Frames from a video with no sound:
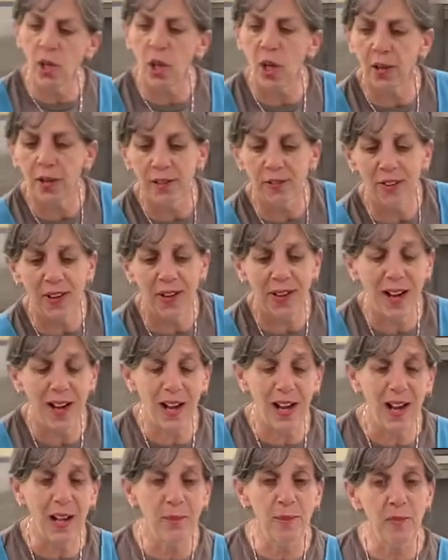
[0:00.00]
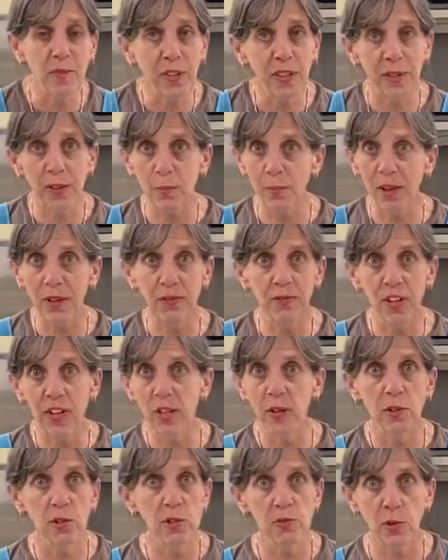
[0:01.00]
cauliflower, I'm feeling my
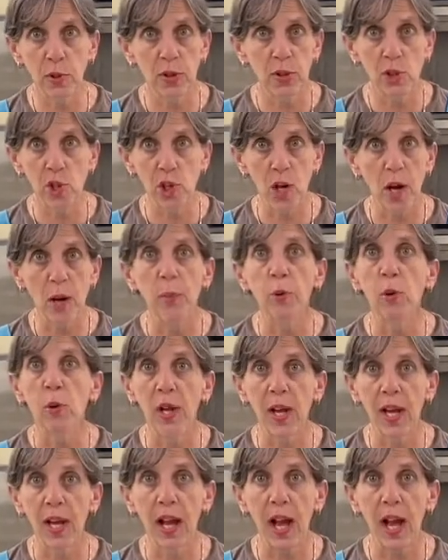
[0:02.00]
fingers for the job, okay?